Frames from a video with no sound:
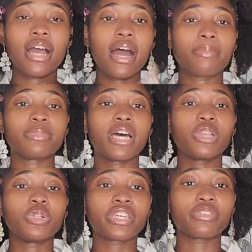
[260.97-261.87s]
I'm not
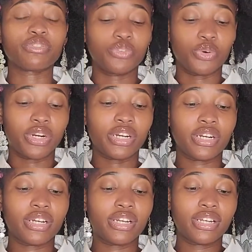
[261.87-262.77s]
looking for
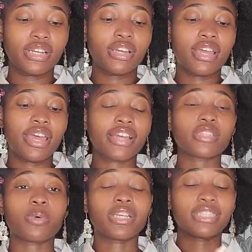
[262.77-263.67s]

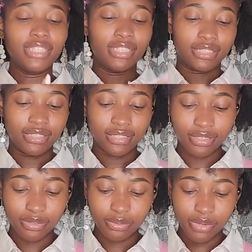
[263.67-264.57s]
XYZ
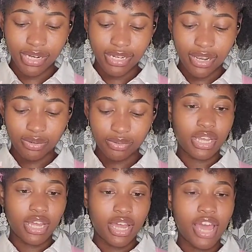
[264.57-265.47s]
right now.
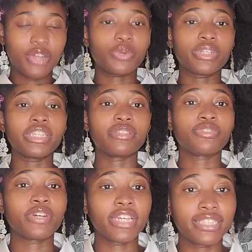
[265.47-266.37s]
I don't need
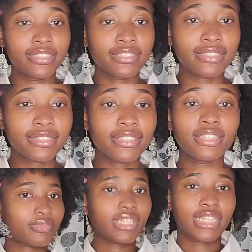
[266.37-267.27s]
friends.
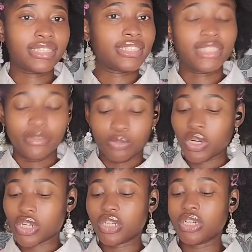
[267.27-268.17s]
It didn't
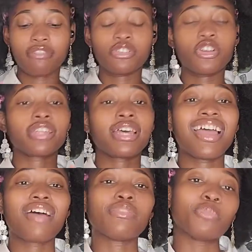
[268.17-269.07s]
work. I've tried. I
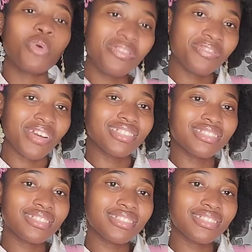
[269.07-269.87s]
have a boyfriend.